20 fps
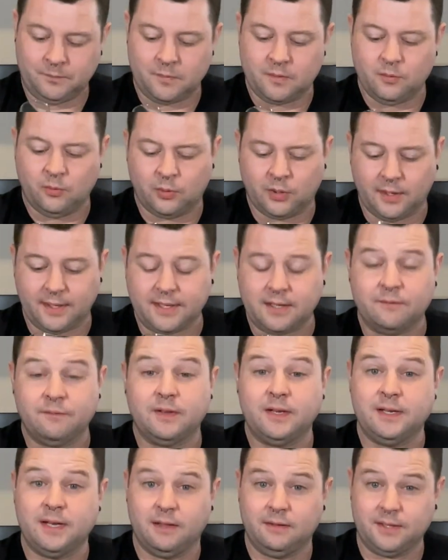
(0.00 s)
Or like a
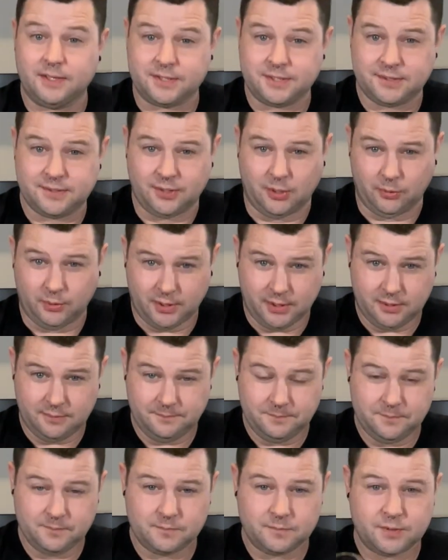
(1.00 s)
vanilla
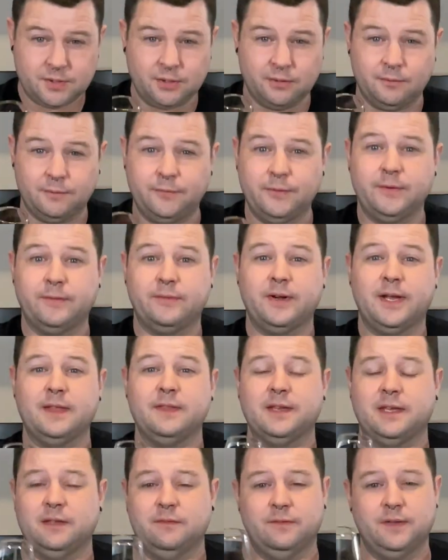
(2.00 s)
soda. So if you ever had
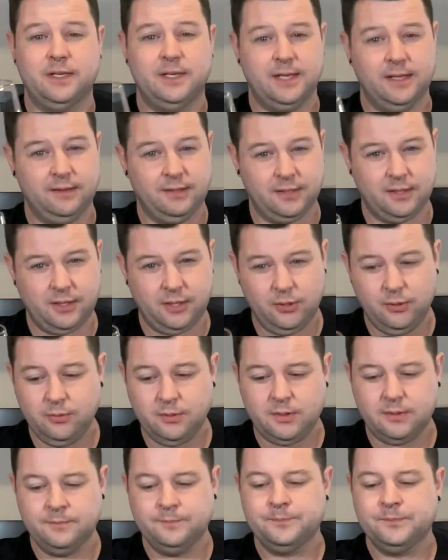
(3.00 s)
like a vanilla
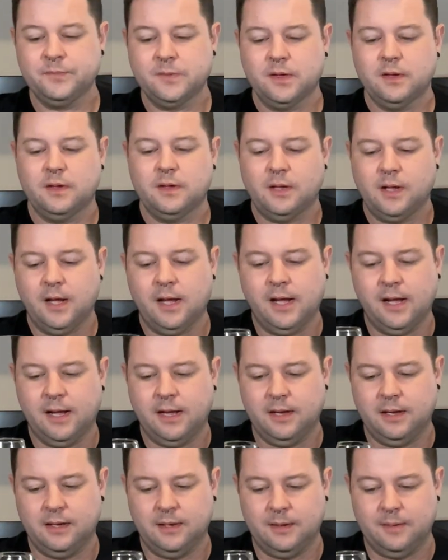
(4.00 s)
Coke,
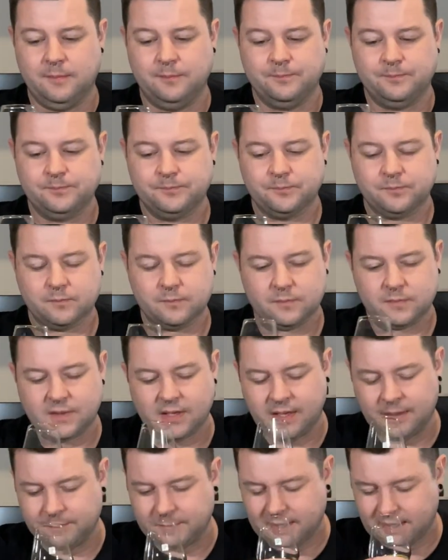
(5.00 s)
I'm
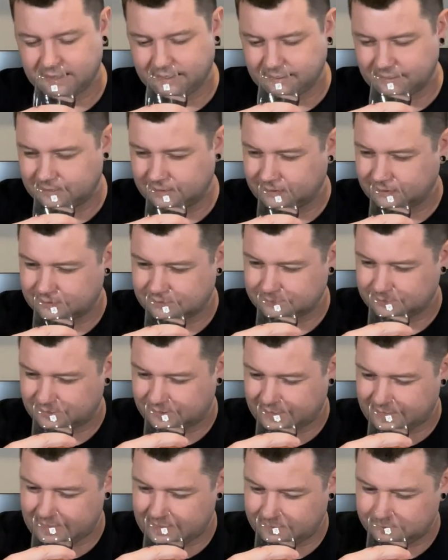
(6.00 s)
kind of getting some of
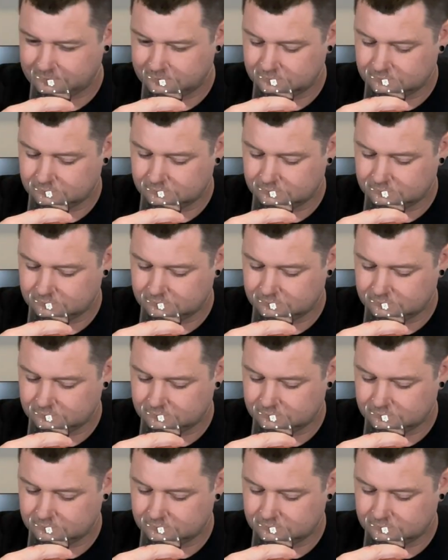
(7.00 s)
that.